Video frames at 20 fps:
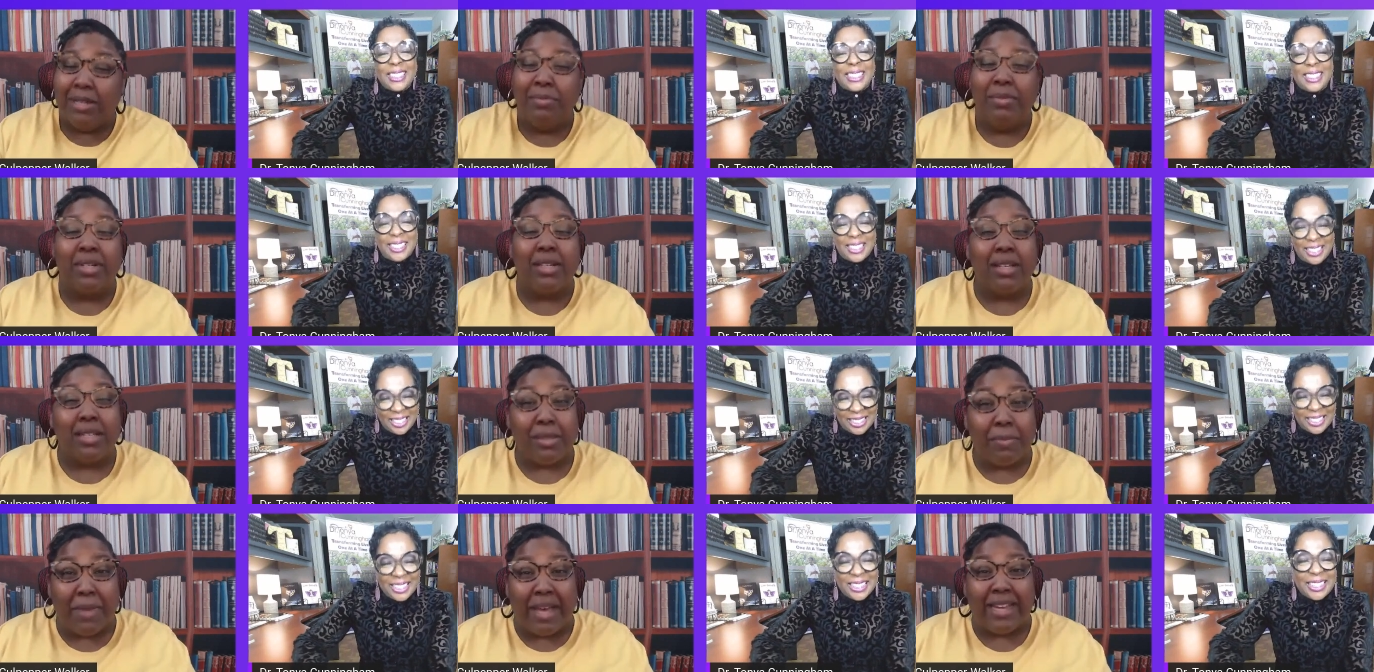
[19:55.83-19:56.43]
Speaker 1: because
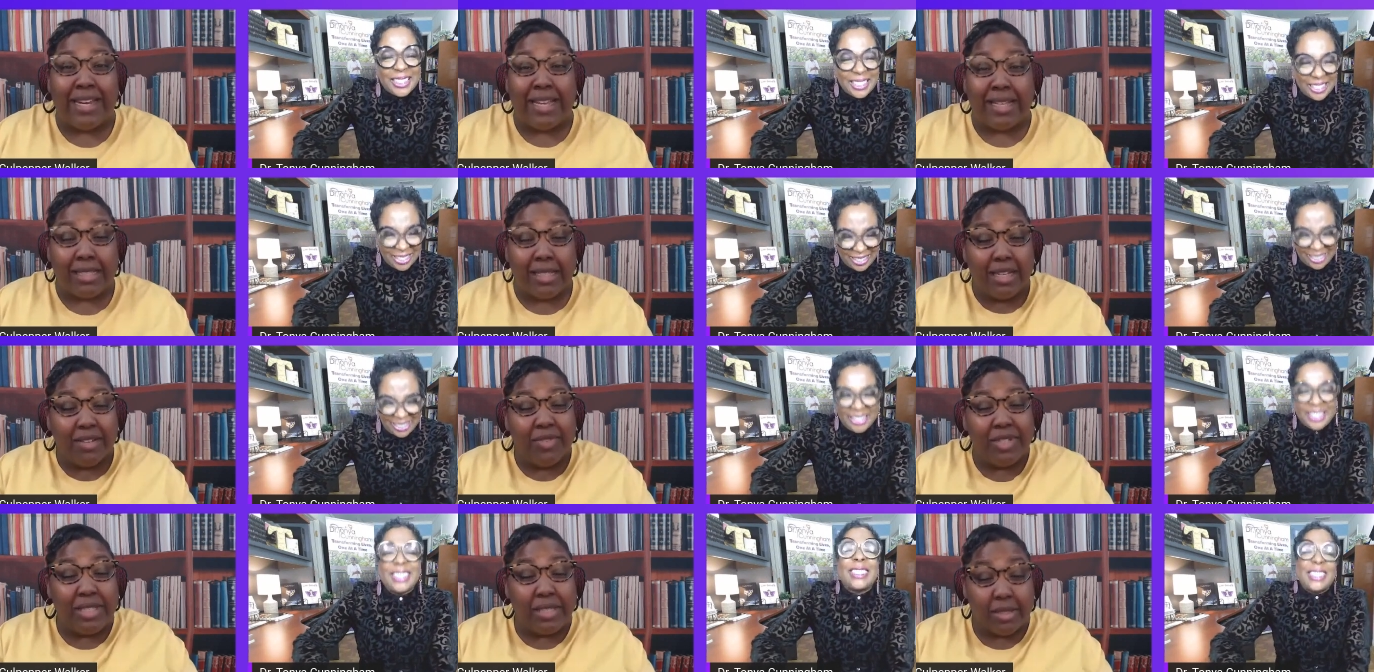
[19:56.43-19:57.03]
of my next
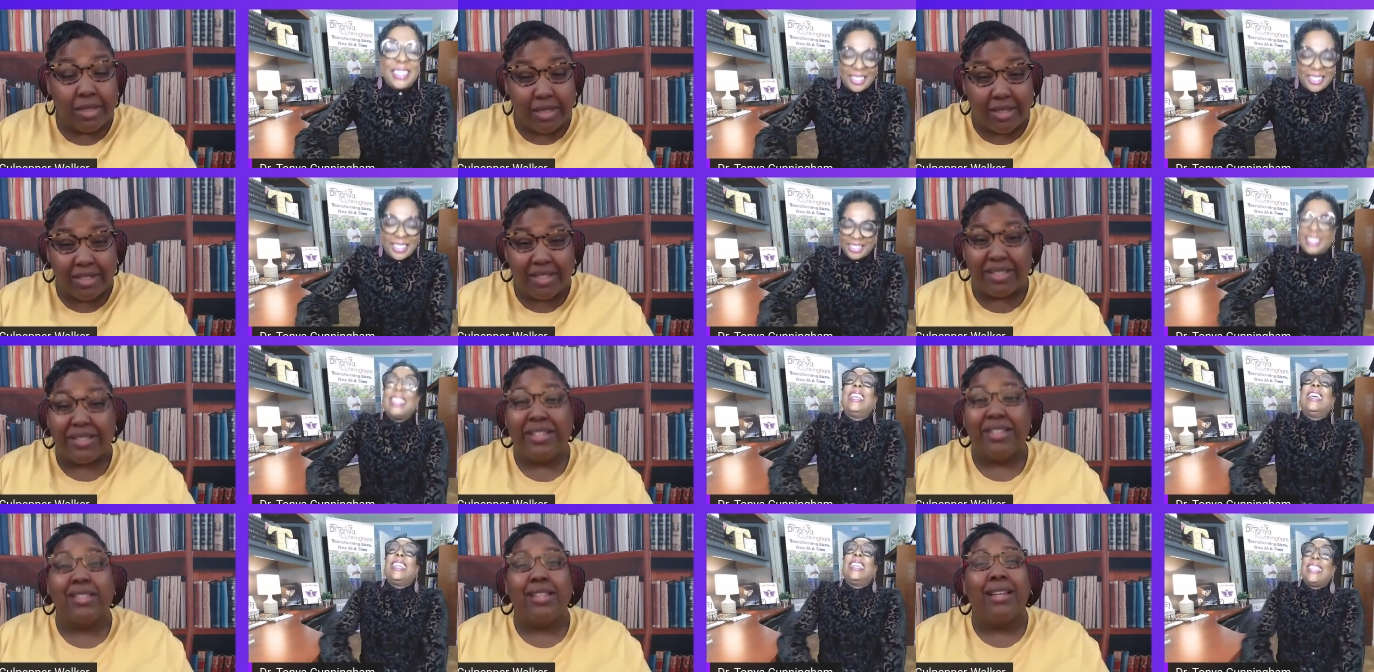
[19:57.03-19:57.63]
level sisters.
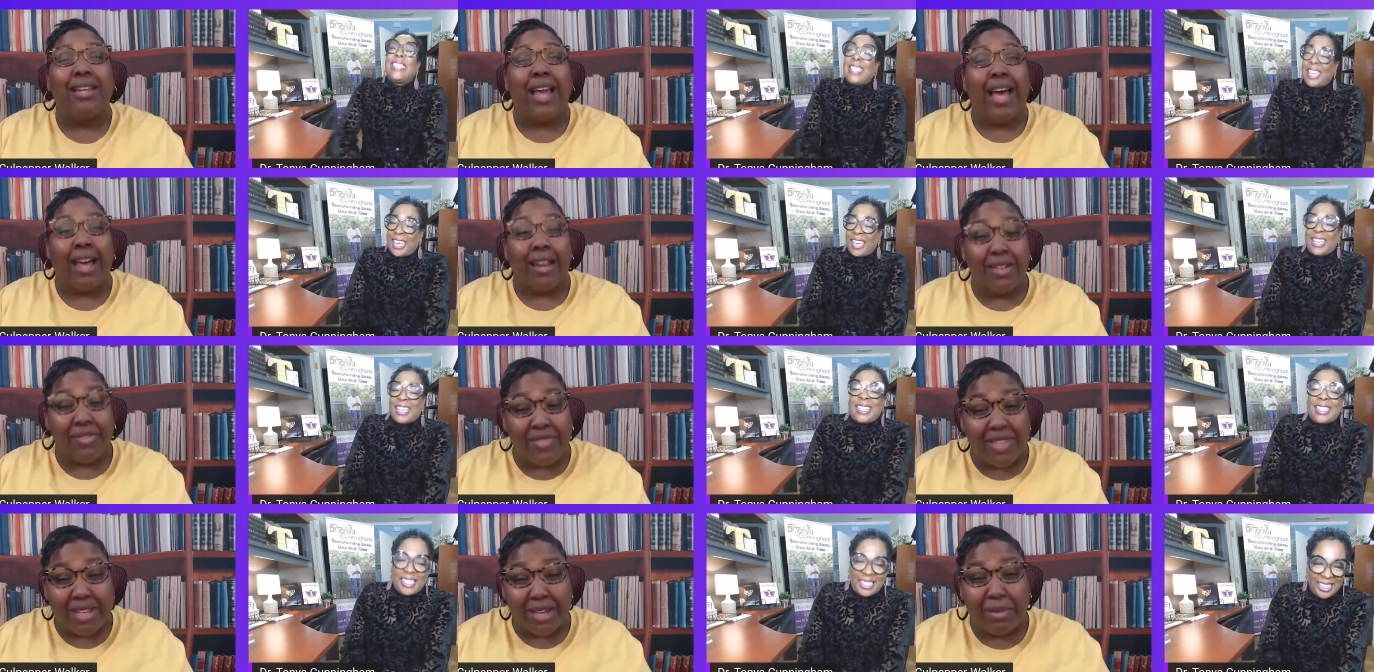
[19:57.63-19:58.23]
Because a lot yeah. of
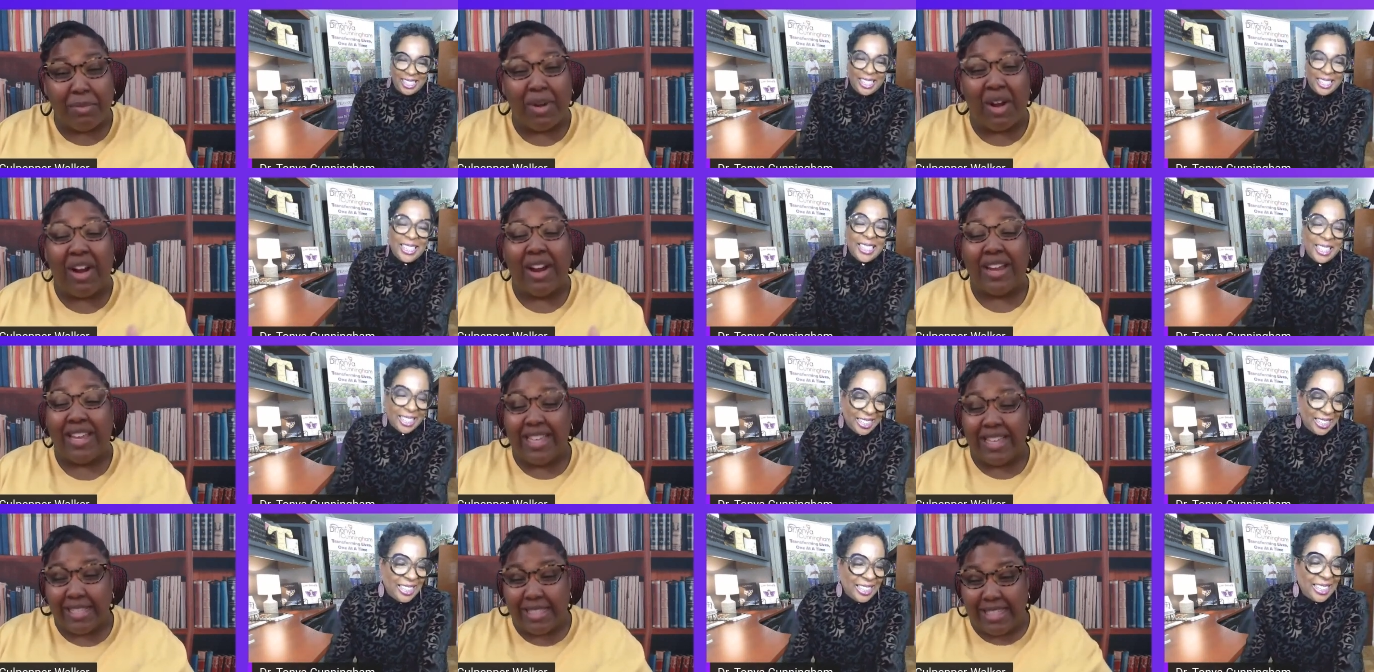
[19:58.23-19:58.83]
them are
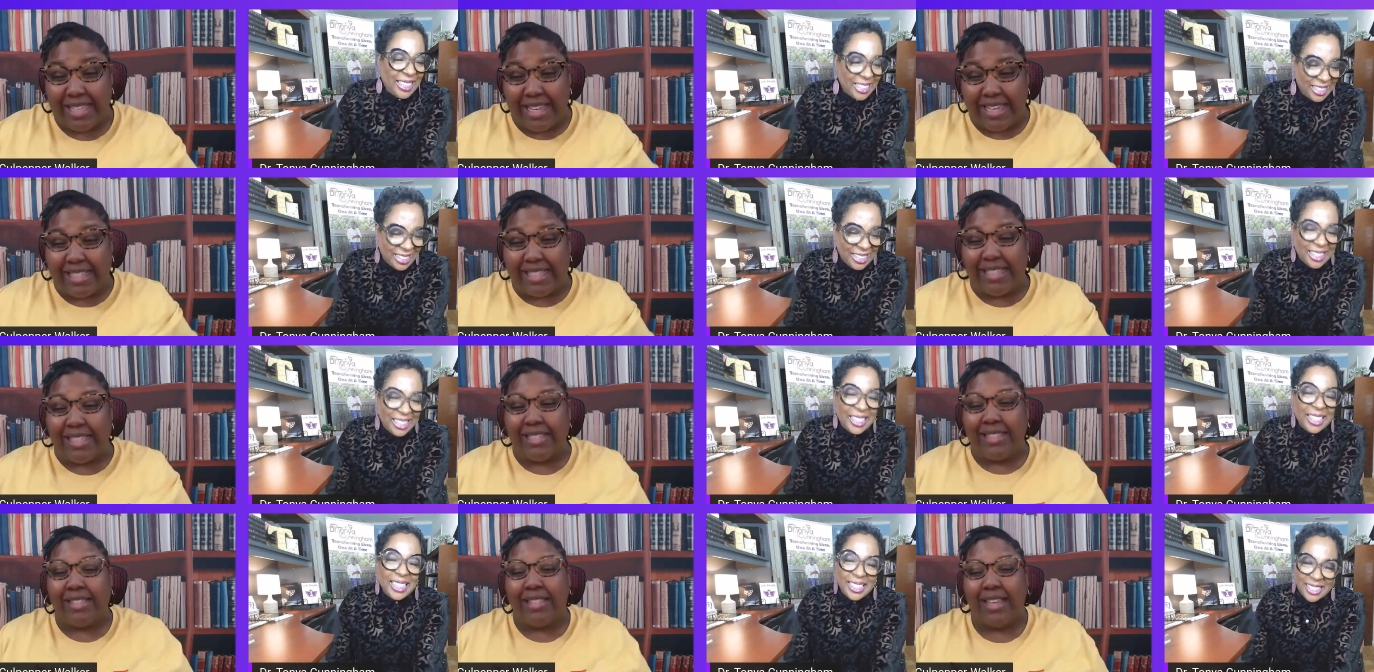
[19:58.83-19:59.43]
in
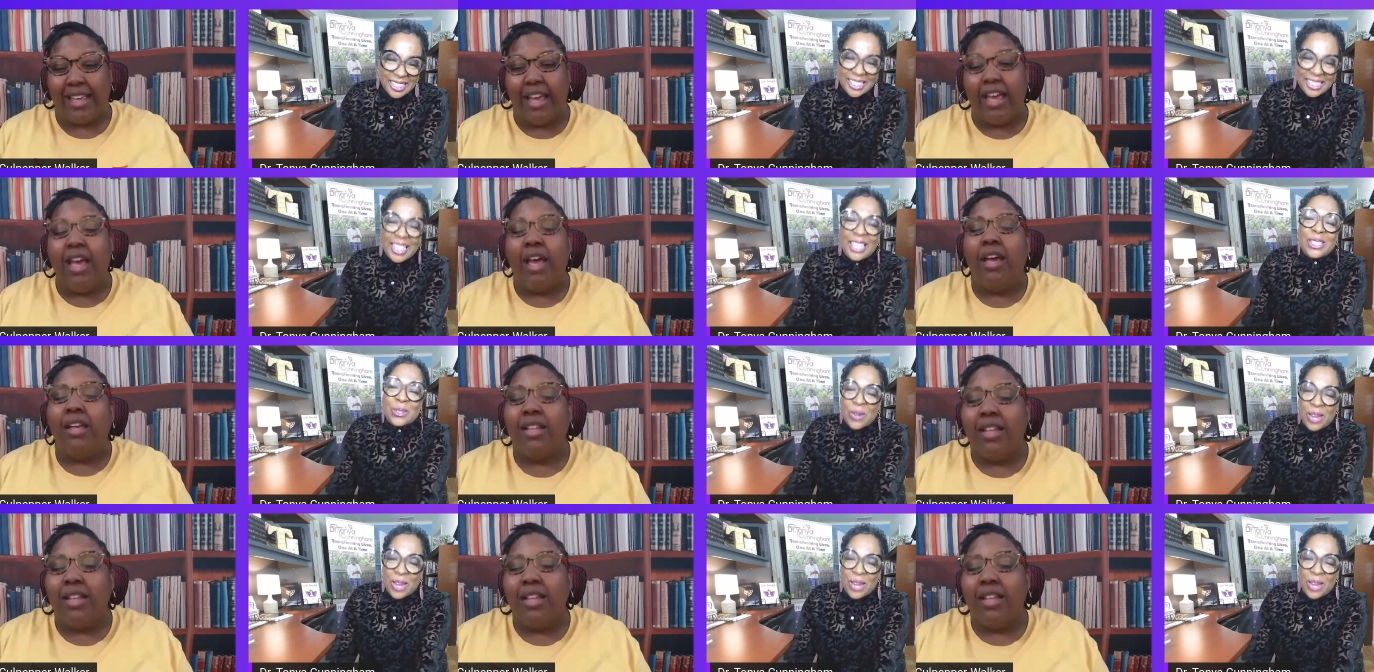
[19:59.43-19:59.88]
Texas. Yeah, that's